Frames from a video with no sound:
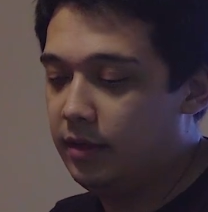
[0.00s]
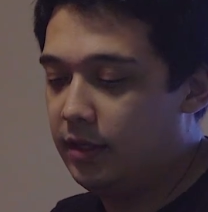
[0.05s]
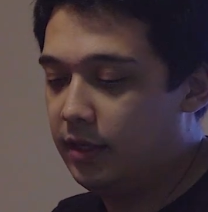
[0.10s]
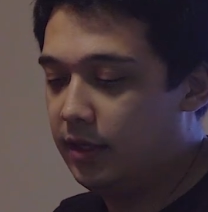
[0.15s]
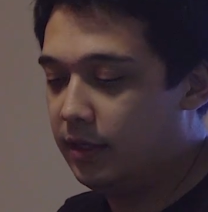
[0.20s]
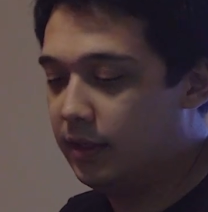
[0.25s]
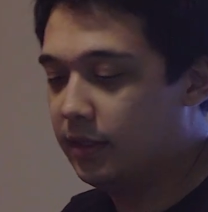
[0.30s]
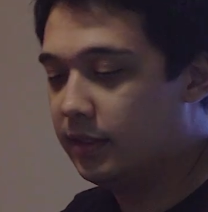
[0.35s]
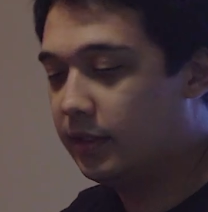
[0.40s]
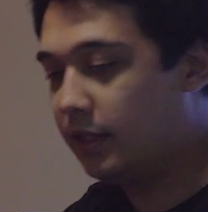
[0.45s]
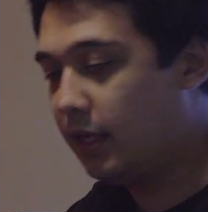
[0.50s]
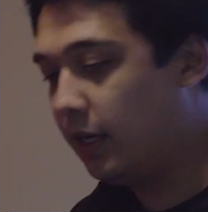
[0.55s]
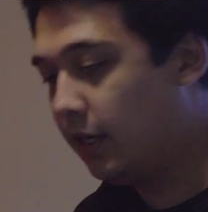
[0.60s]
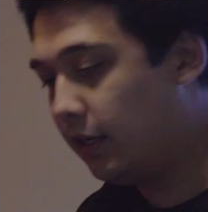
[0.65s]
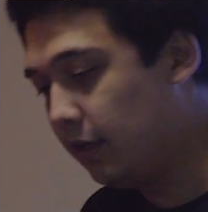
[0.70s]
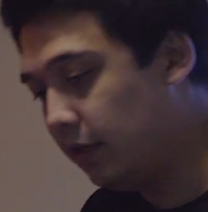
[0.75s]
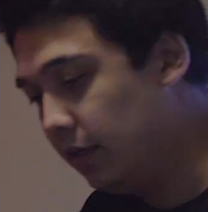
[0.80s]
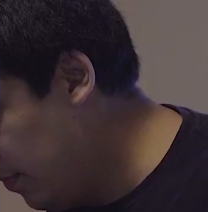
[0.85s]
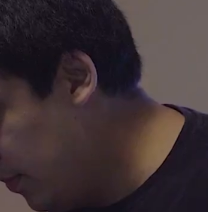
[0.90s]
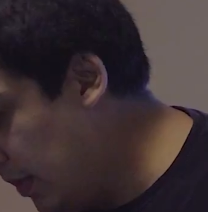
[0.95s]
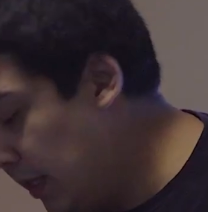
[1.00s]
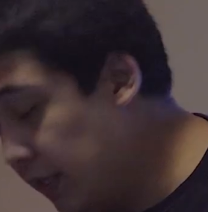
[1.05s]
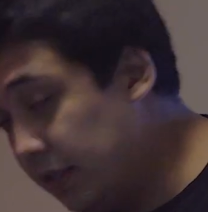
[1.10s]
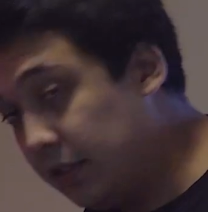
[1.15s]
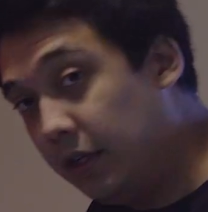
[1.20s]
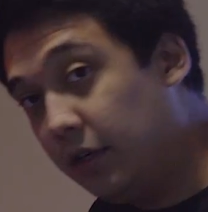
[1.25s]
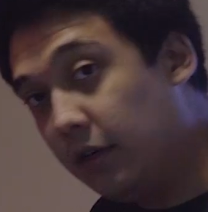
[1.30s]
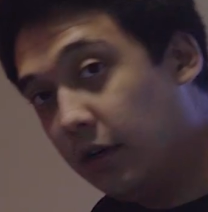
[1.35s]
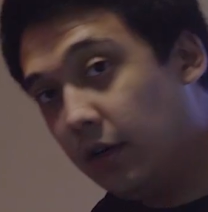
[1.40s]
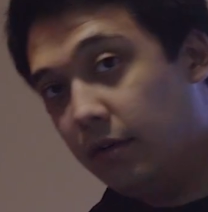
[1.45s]
the stock S
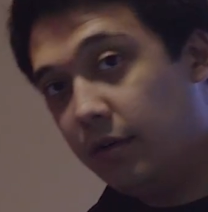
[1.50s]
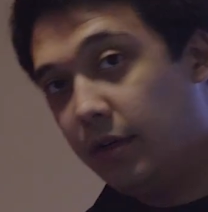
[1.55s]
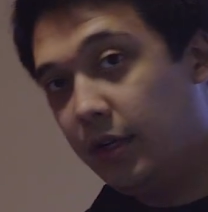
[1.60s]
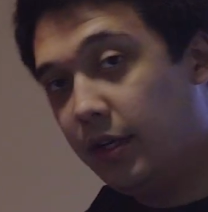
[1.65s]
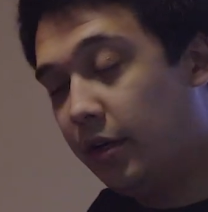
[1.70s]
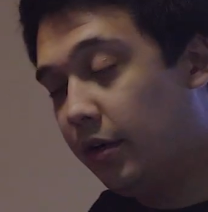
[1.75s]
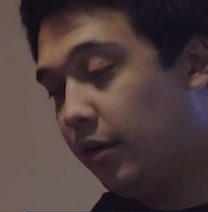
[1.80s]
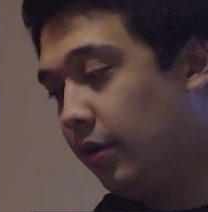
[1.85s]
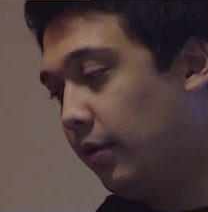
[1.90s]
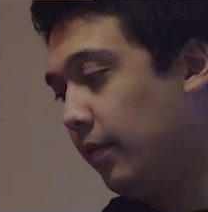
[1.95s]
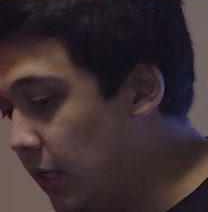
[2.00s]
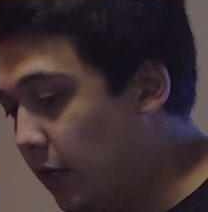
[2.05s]
D card reader.